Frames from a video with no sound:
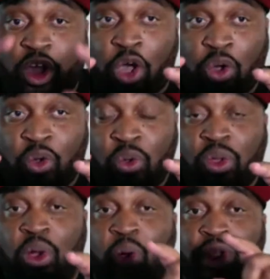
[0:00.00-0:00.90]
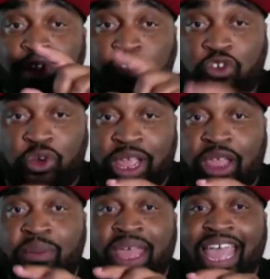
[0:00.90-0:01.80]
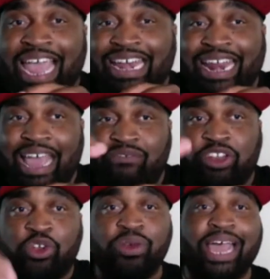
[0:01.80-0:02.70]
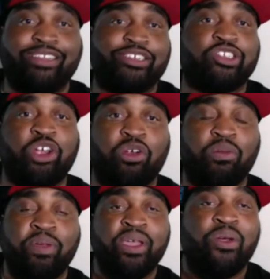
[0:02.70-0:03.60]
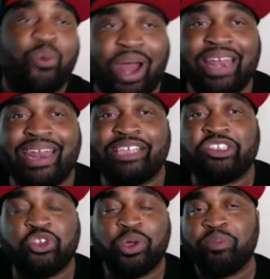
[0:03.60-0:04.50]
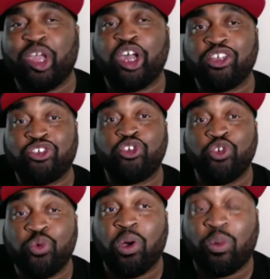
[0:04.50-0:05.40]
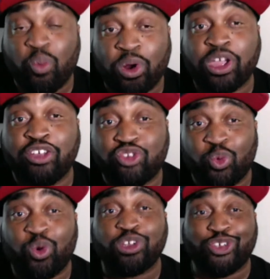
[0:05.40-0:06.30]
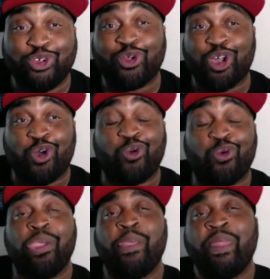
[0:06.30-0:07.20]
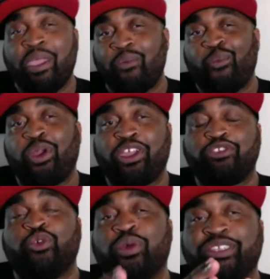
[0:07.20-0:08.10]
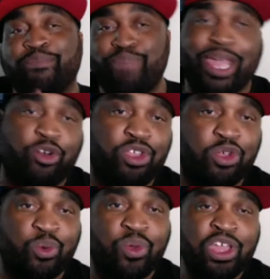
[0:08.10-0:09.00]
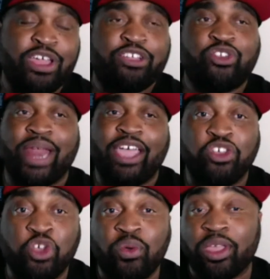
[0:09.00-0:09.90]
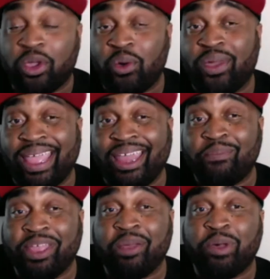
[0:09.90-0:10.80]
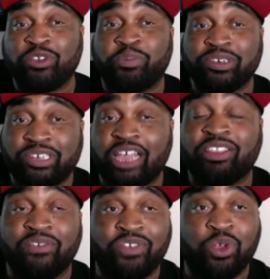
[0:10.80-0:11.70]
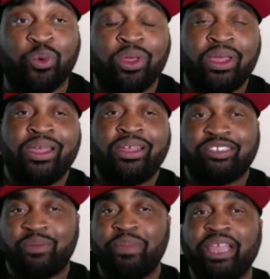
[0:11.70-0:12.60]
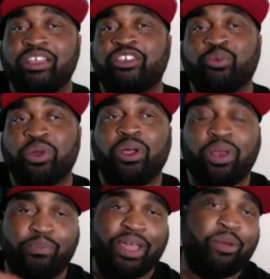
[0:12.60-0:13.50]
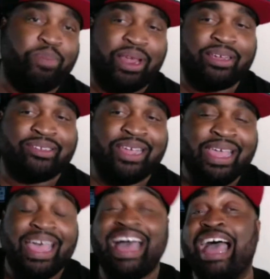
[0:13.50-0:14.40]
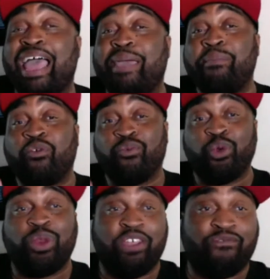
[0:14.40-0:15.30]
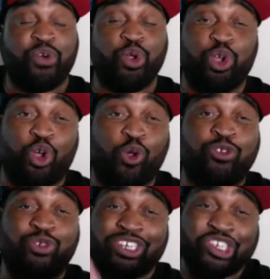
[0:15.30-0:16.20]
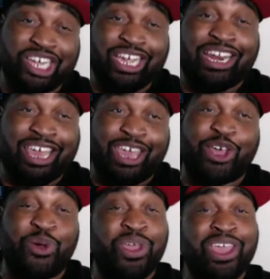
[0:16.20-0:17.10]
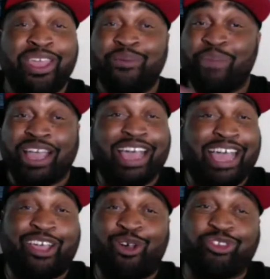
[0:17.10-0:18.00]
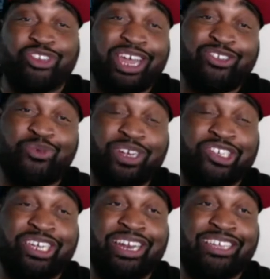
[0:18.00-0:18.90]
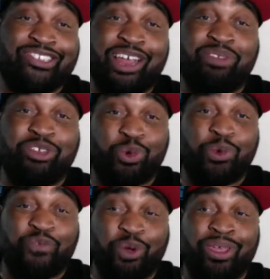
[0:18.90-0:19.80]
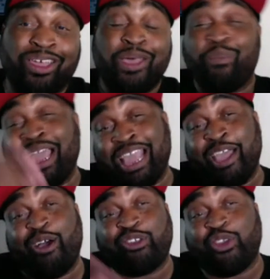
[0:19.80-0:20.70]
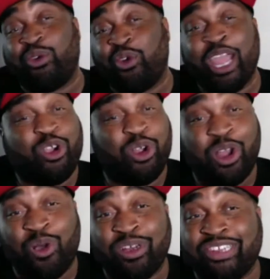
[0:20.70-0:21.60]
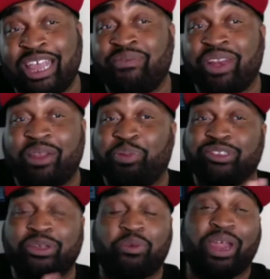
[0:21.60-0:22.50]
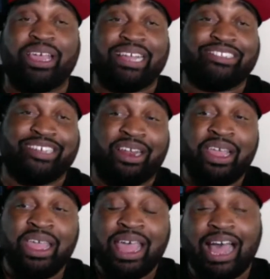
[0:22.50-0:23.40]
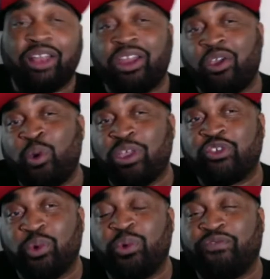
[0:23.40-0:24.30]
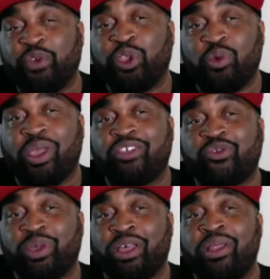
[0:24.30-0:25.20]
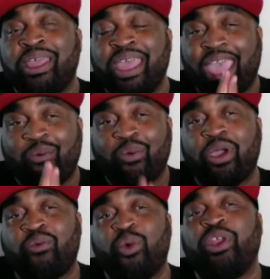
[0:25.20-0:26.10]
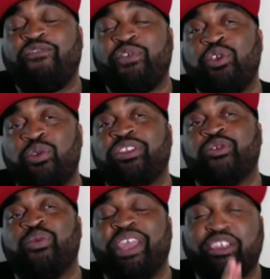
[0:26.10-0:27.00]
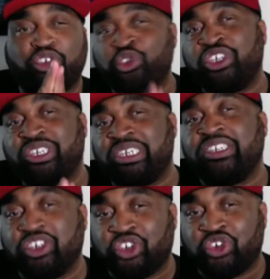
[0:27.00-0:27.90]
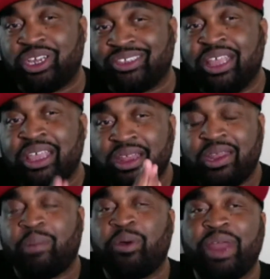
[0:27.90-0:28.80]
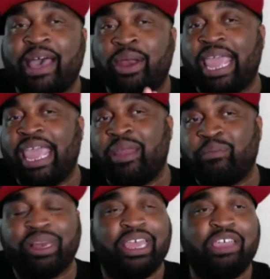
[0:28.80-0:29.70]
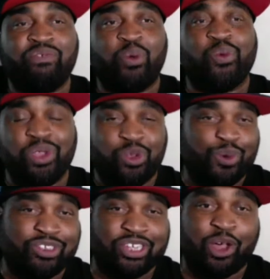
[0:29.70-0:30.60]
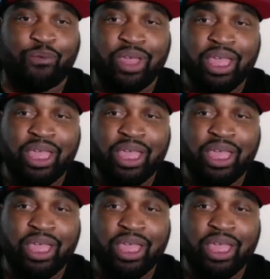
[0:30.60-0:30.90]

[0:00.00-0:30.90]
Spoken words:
goal or your dream, and then have a do not disturb right next to it because you are working towards your goal, working towards a better you so that you can go ahead and be the most productive you to make this world a better place. I'm rooting for you. Coach Rashid Hill, my guy, Coach Next, Rashid Next Level is rooting for you. My guy also, Grant Cardone, is definitely put some great content out there who is rooting for you as well. And we are rooting for you to win. You just need to trust, double down, and believe on yourself.